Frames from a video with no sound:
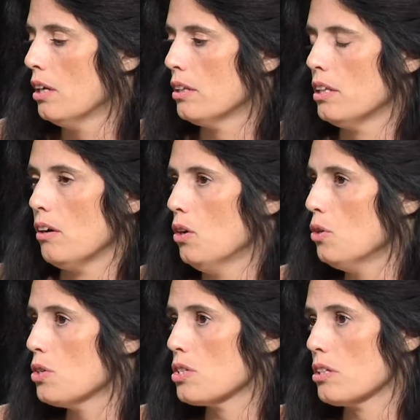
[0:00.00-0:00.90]
the
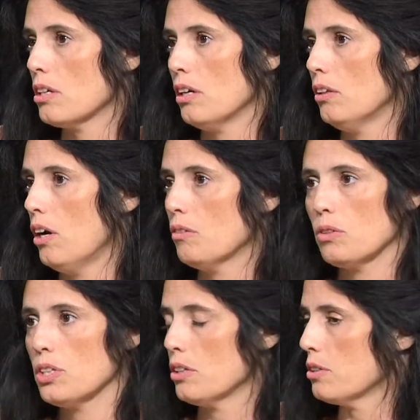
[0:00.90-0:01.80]
oaks along
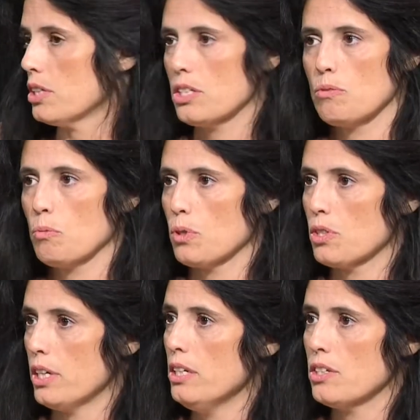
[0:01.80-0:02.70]
were
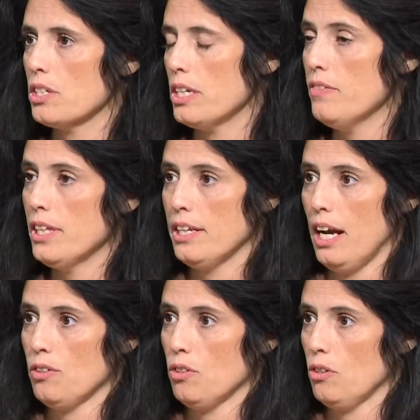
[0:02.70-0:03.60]
tinged. Even the
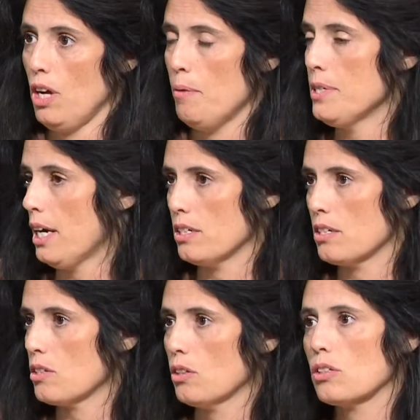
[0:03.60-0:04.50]
natural habitat
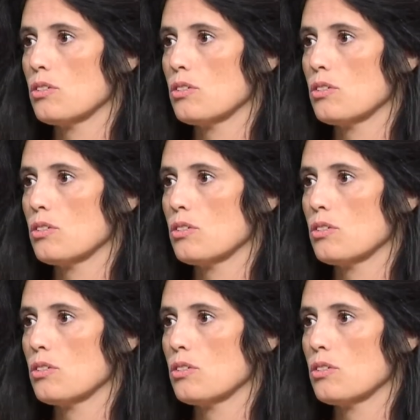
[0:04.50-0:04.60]
just looked